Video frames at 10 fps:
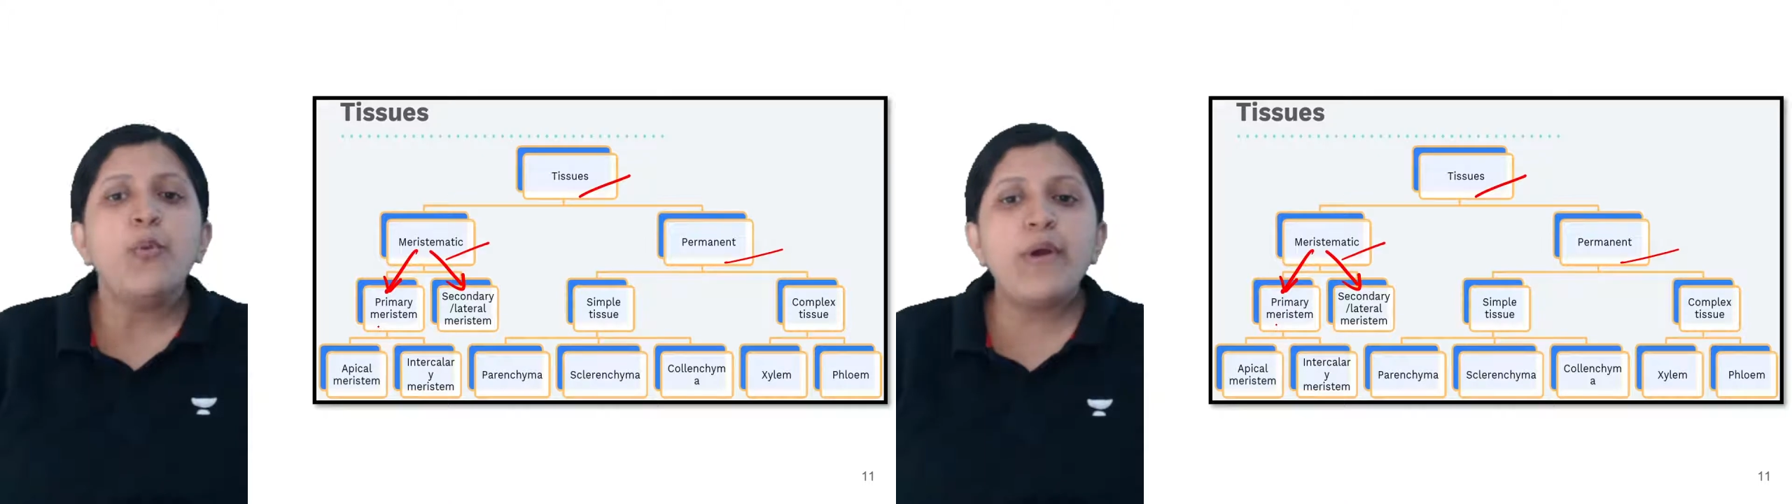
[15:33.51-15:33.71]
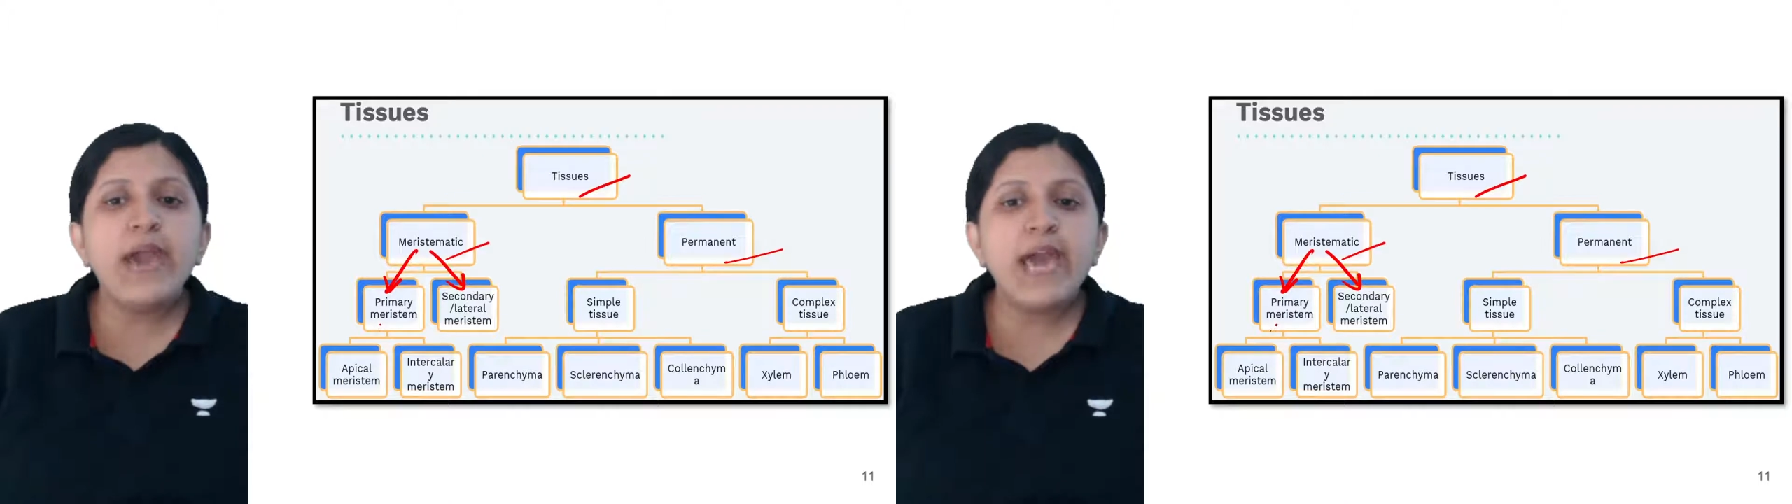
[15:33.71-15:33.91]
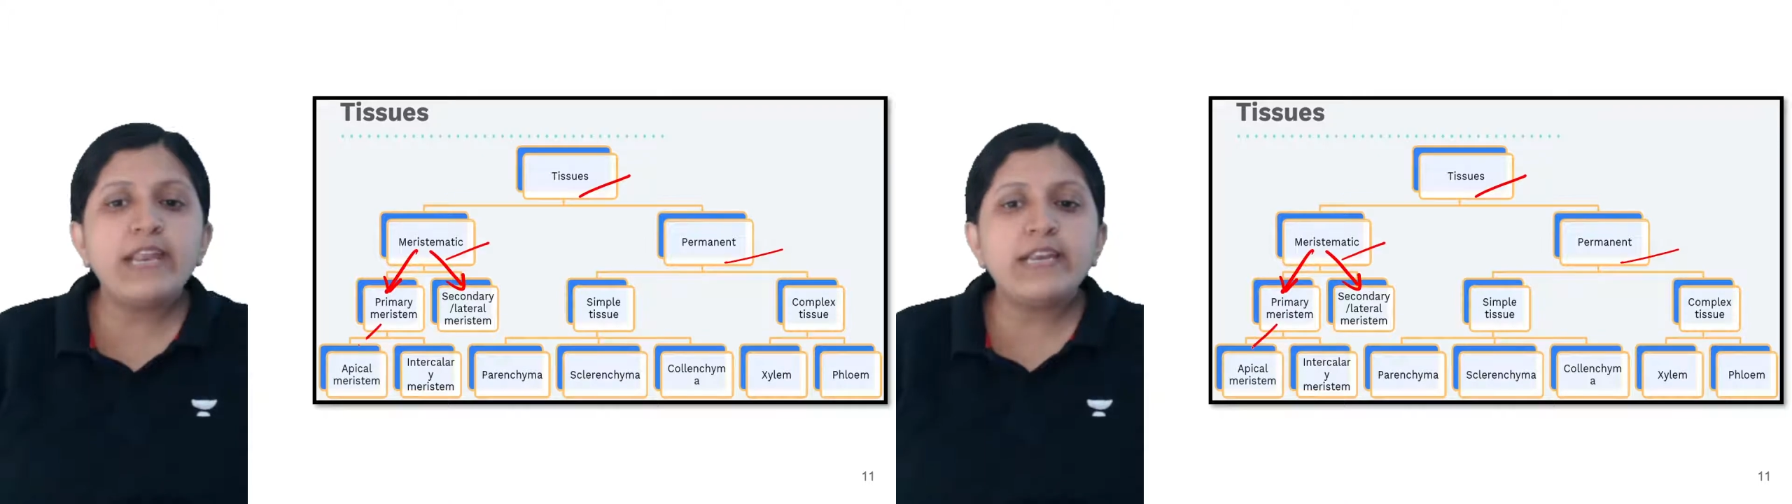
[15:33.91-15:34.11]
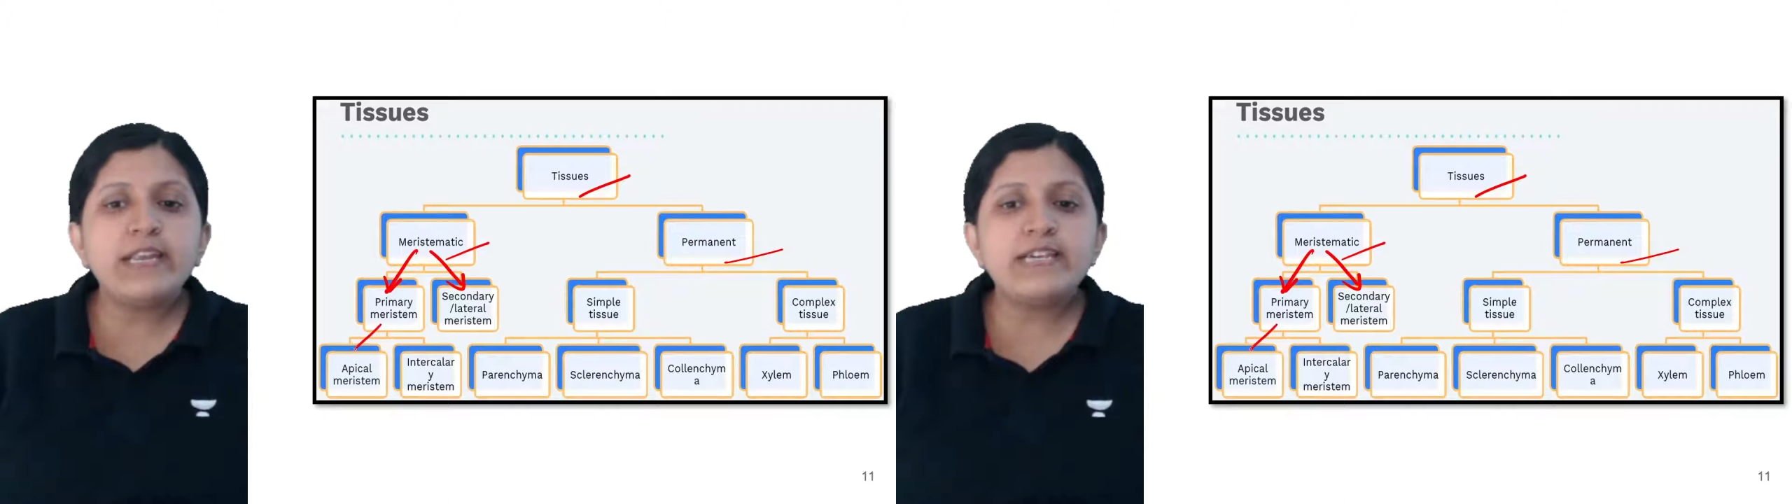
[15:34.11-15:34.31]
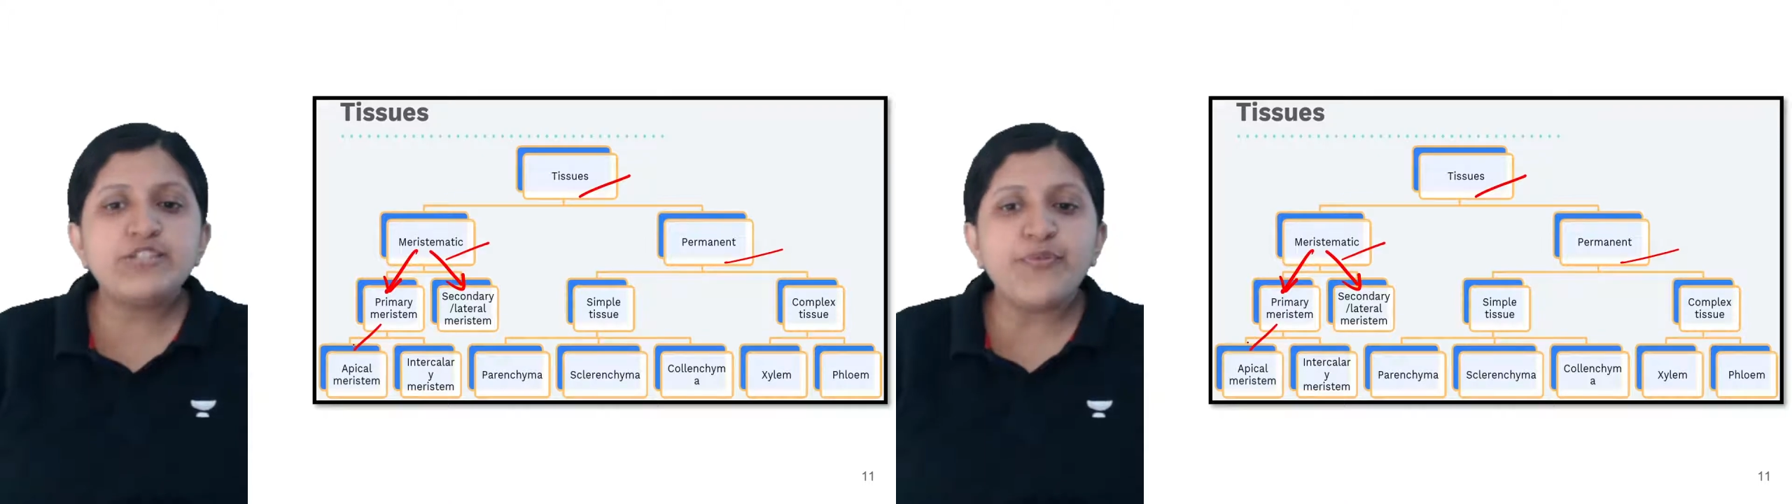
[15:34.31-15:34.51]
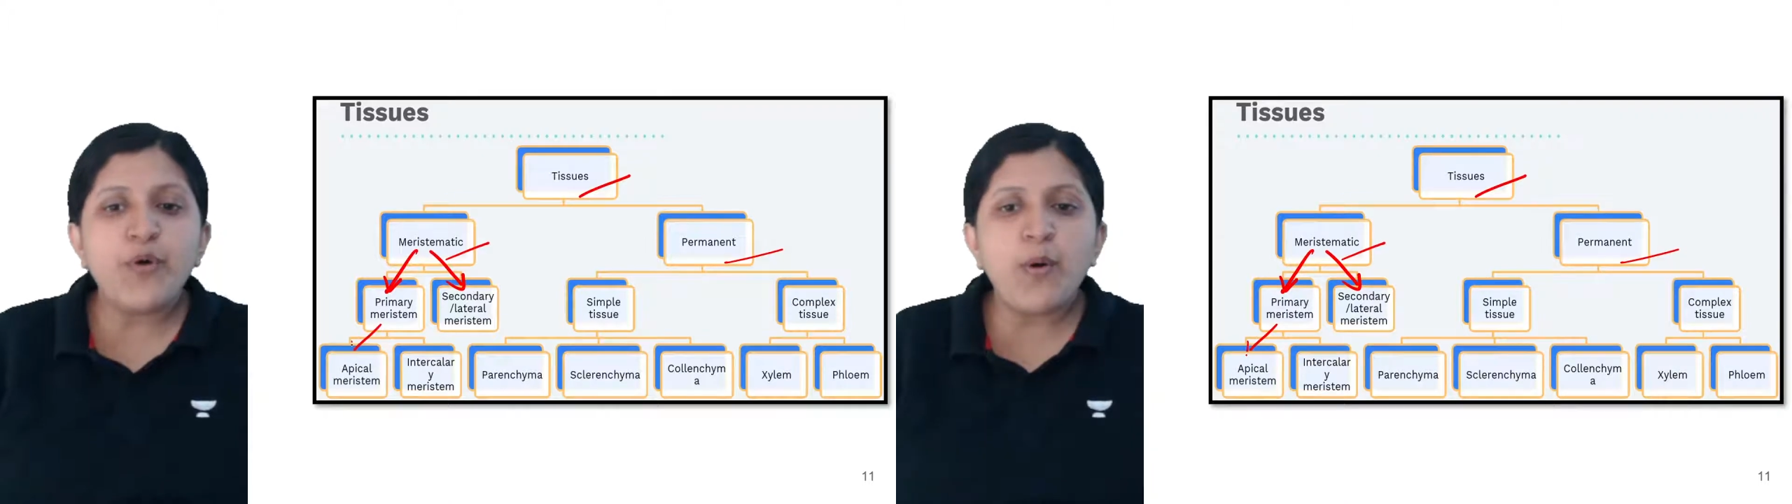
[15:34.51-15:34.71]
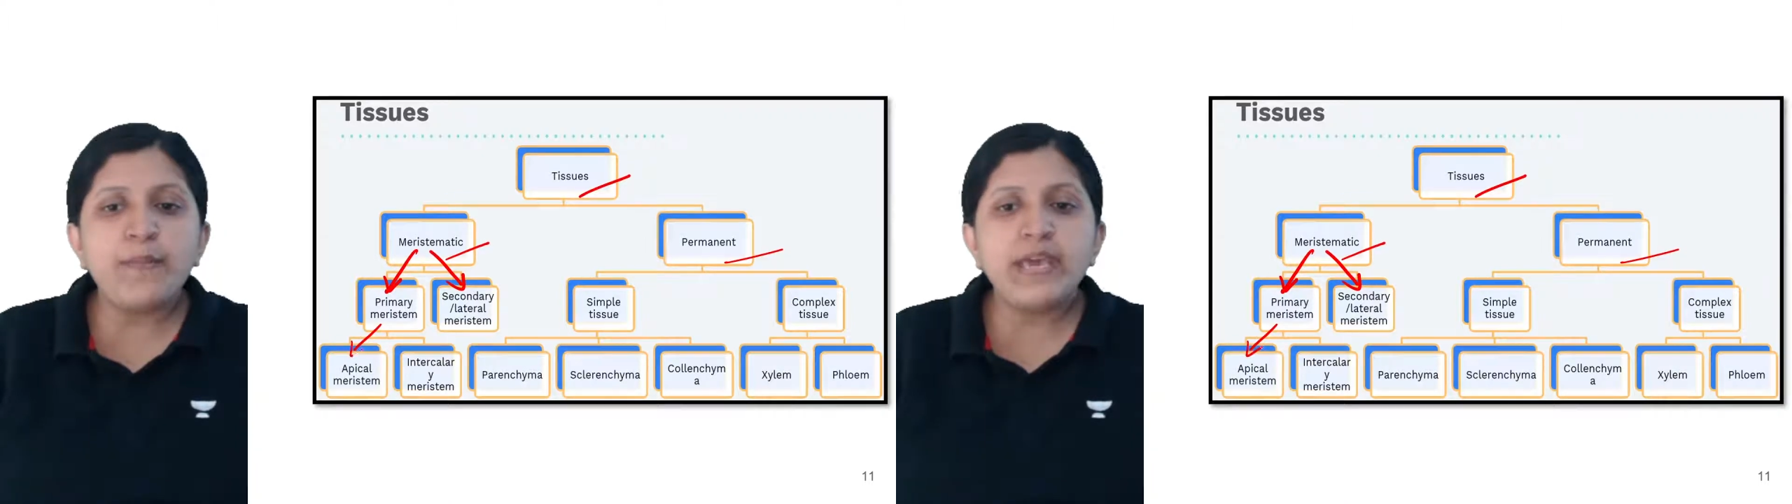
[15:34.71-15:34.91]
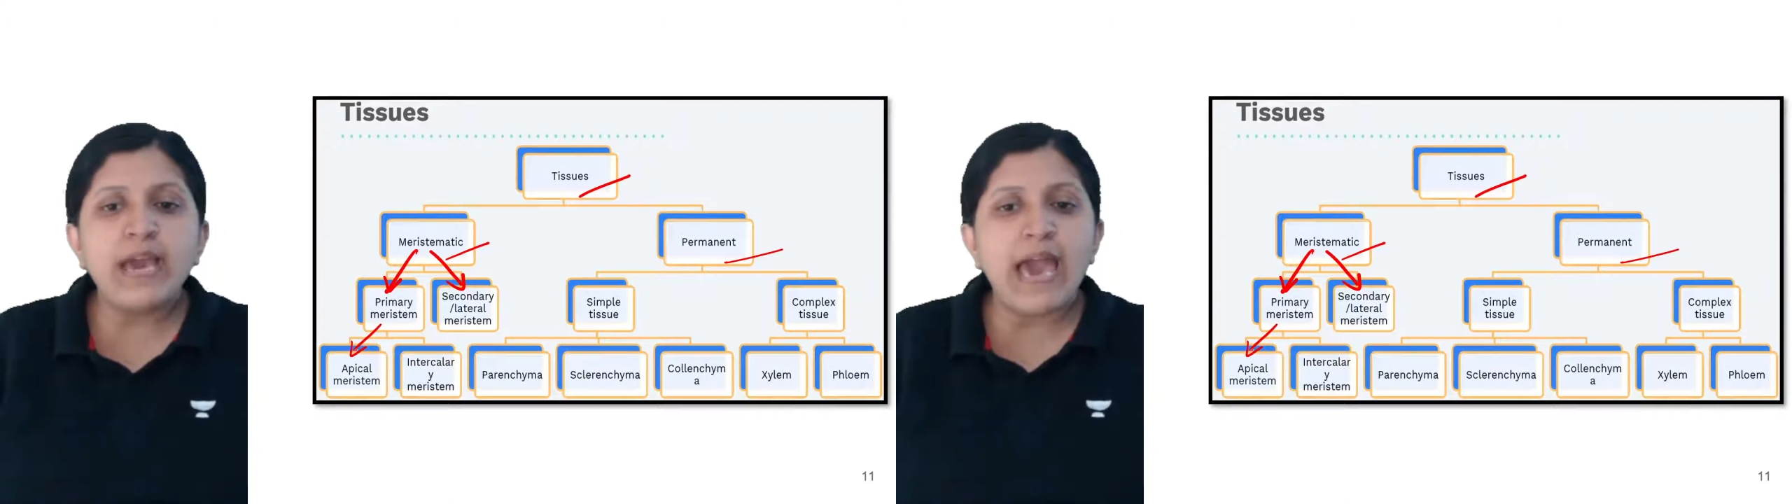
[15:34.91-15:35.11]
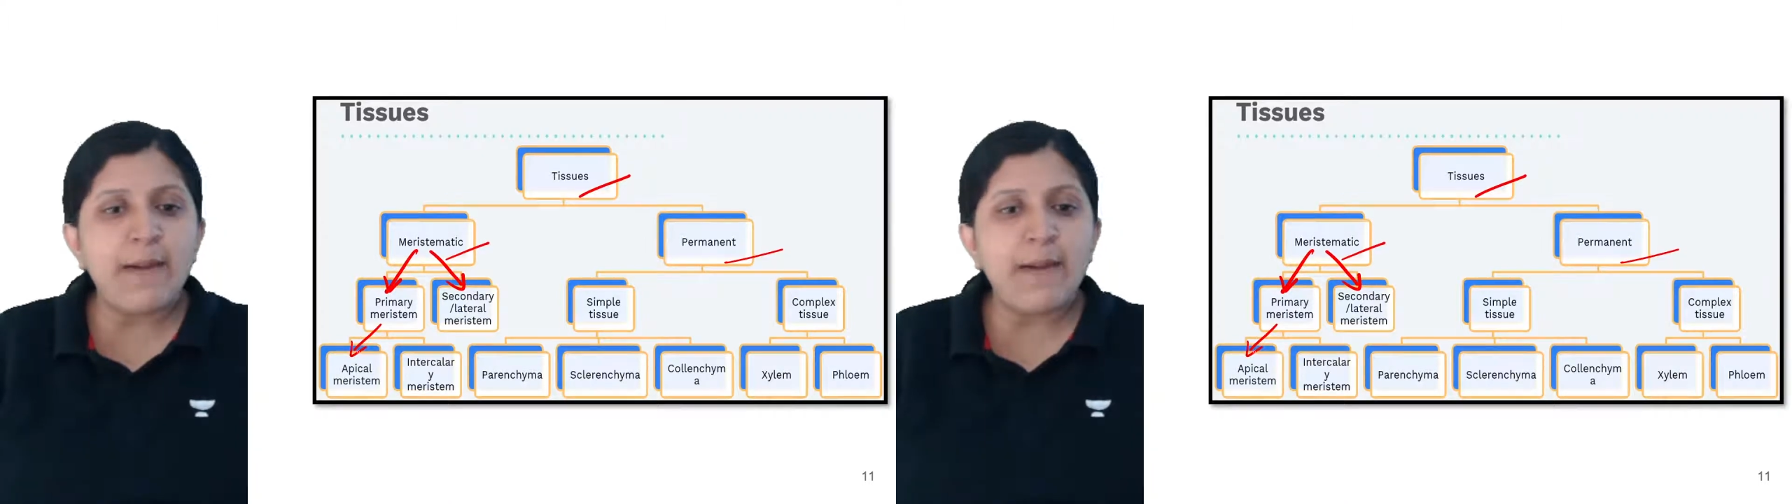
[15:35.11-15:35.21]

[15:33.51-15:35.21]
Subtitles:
where it is forming